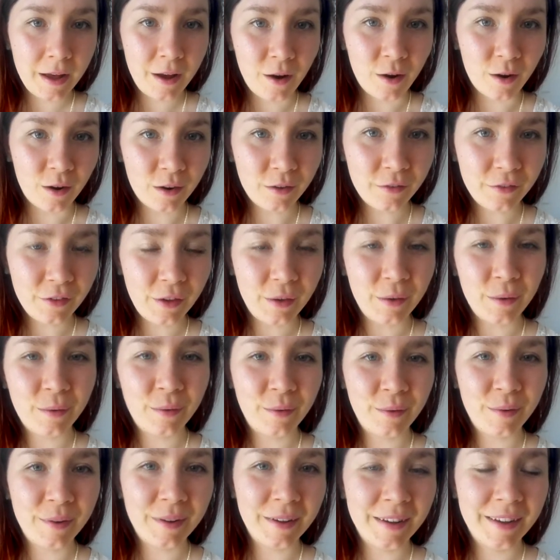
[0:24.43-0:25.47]
all of
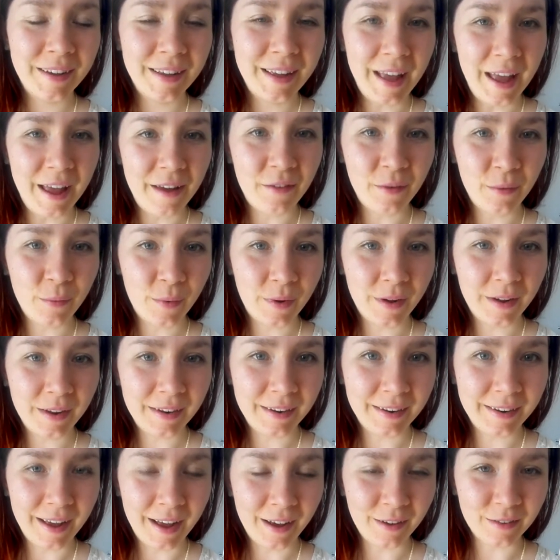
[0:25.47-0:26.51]
you,
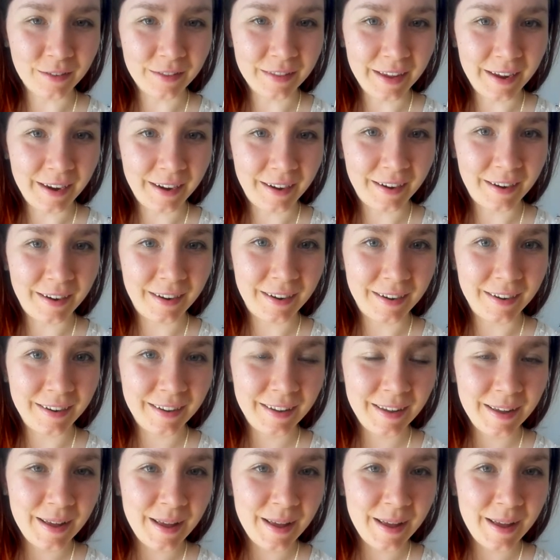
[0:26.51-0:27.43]
everyone out there.